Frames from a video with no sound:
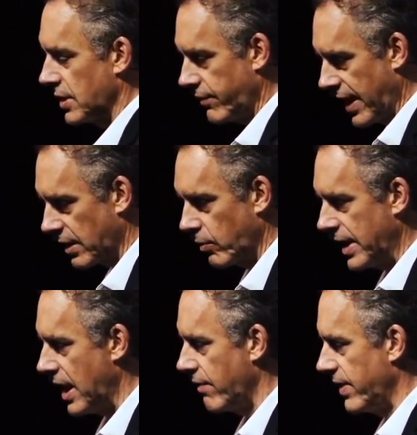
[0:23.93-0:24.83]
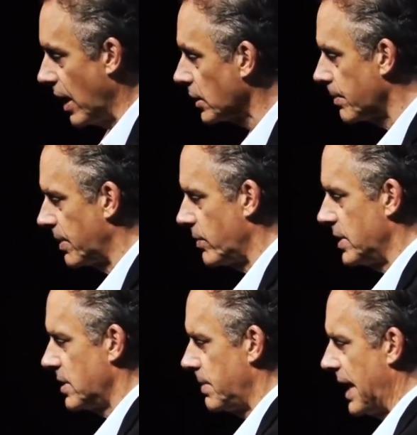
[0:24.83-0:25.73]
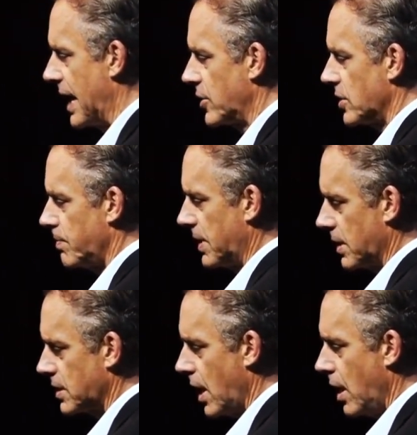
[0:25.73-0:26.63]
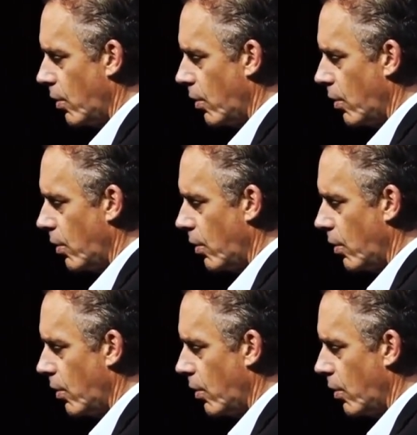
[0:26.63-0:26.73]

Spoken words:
In fact, we have the ultimate reason to be anxious because